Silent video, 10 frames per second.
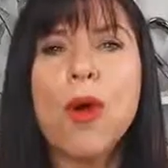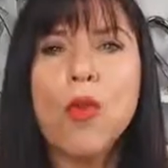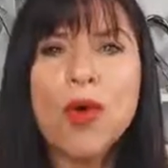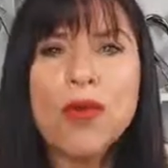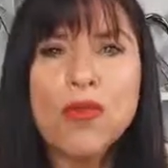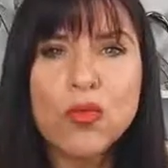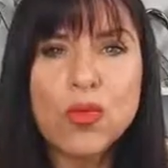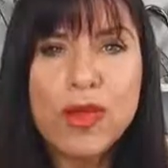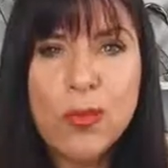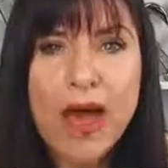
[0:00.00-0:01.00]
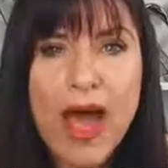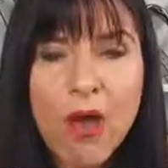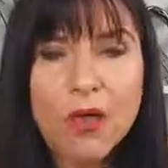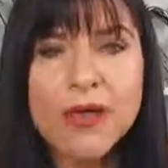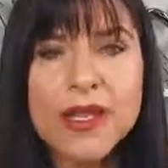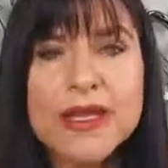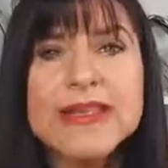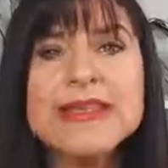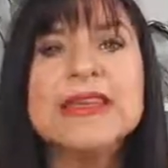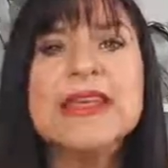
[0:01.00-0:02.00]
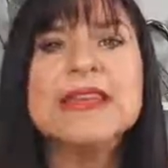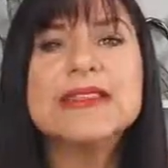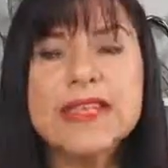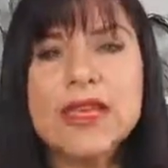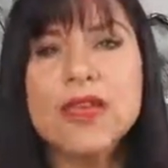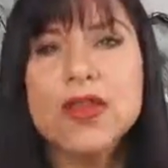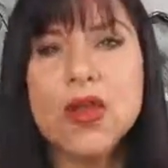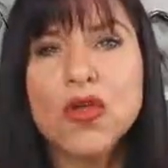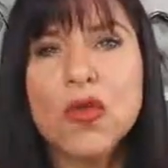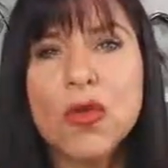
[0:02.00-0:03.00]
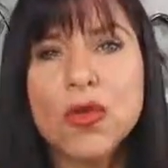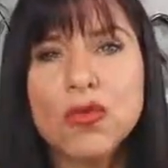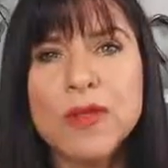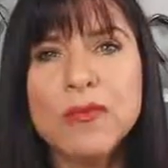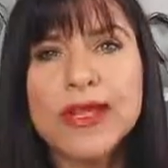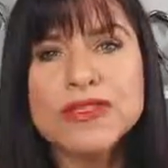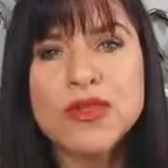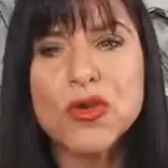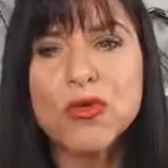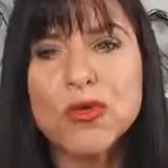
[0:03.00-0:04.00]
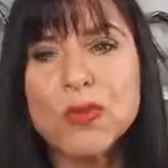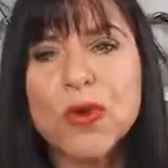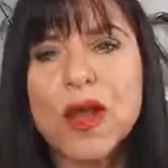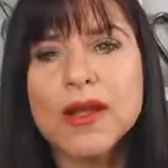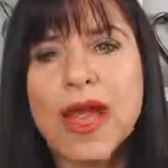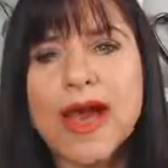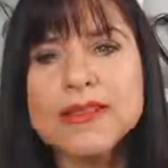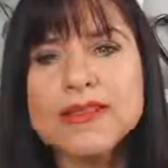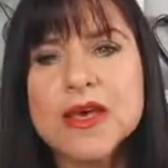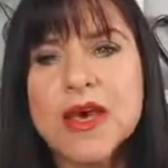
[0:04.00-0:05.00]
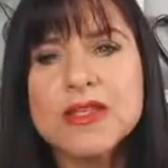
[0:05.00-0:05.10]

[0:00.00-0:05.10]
But where the real power is in your replays and your rebroadcast.